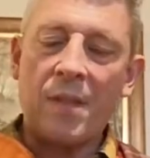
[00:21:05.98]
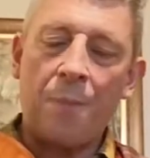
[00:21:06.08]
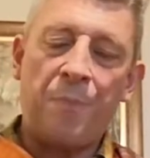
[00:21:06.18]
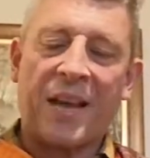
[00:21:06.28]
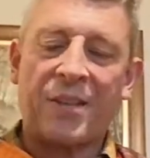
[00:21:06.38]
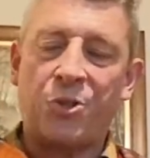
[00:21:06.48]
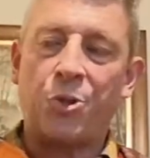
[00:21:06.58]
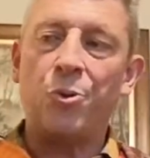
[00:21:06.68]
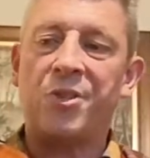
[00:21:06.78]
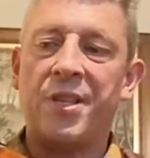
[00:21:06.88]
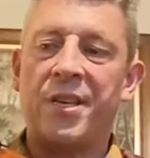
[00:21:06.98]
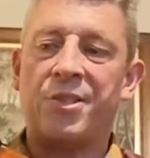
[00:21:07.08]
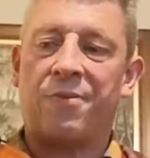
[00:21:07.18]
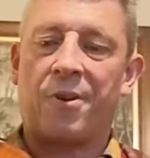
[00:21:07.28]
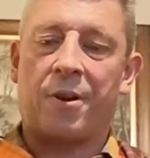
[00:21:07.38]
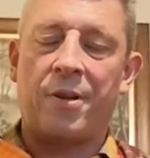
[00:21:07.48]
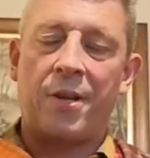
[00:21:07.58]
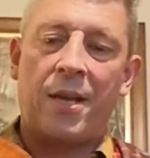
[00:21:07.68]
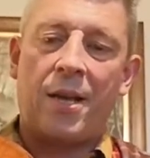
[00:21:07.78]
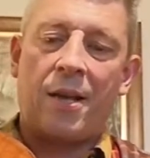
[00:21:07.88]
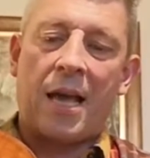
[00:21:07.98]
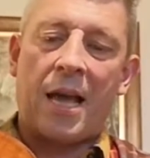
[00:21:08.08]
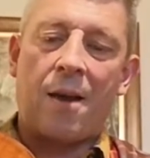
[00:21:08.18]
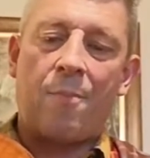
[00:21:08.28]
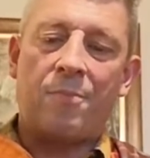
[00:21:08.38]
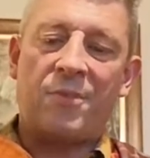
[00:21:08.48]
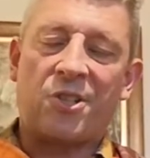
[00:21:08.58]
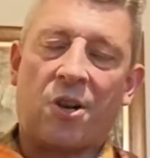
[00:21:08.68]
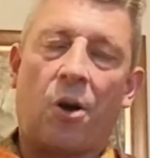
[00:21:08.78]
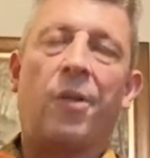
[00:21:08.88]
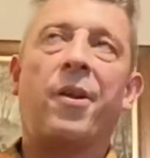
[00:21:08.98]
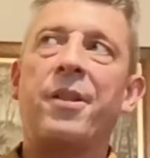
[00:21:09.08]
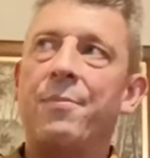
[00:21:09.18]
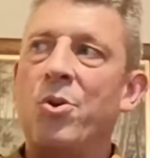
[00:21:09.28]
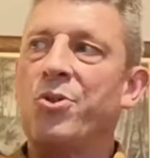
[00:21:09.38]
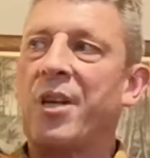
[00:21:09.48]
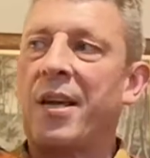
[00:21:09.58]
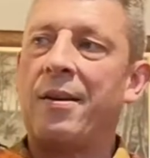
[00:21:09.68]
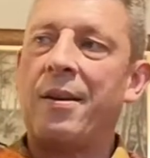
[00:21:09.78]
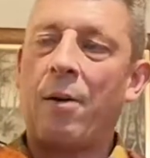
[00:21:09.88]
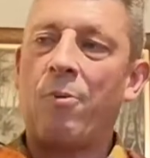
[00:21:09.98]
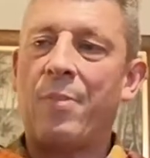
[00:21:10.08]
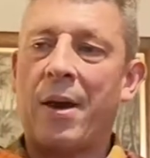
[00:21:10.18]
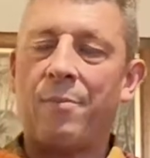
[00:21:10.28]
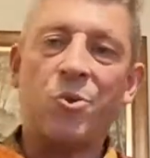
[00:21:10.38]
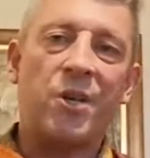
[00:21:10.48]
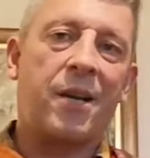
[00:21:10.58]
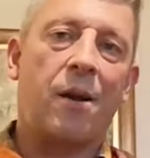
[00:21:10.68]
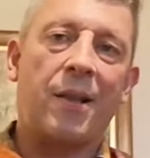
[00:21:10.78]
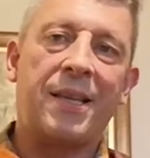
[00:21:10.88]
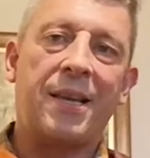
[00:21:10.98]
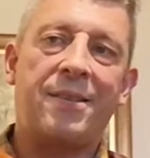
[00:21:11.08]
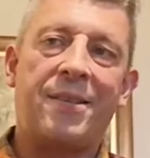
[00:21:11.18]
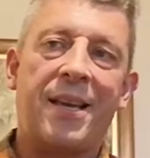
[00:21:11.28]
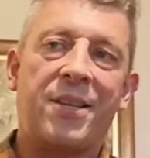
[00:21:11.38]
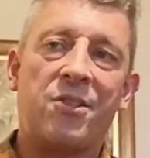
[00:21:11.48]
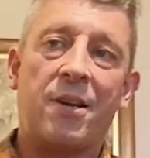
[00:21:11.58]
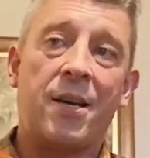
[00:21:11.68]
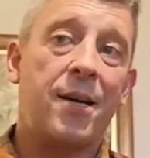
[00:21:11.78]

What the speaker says: pick and choose these for just colour in the music and a wee bit of musicality and taste,